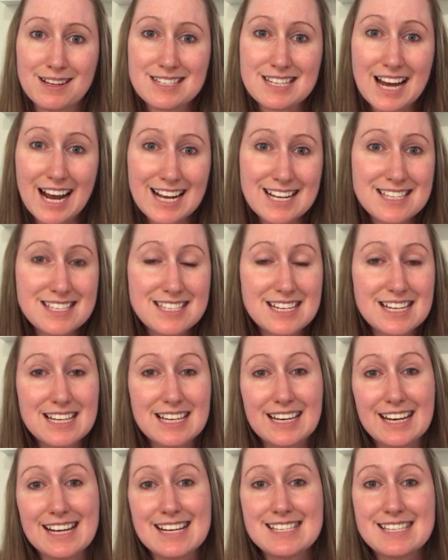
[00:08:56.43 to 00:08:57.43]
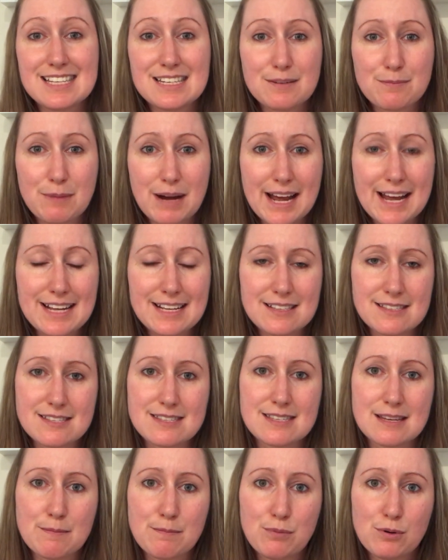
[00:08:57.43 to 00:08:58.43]
tasty and easy to make and
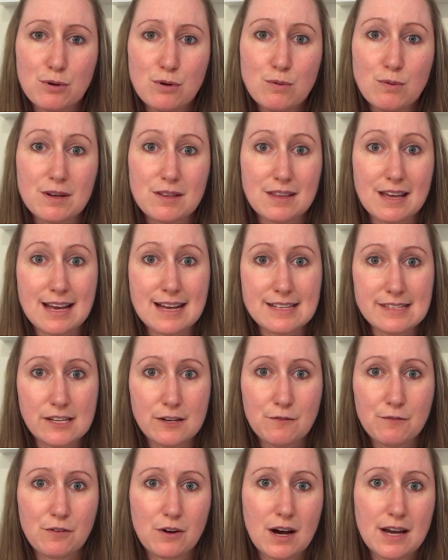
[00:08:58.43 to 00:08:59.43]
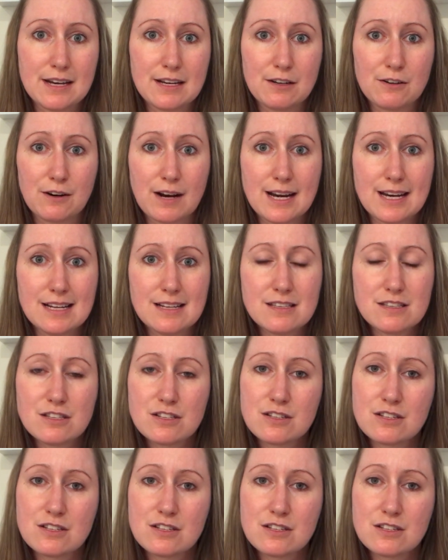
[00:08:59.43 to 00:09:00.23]
simple with easy to find ingredients,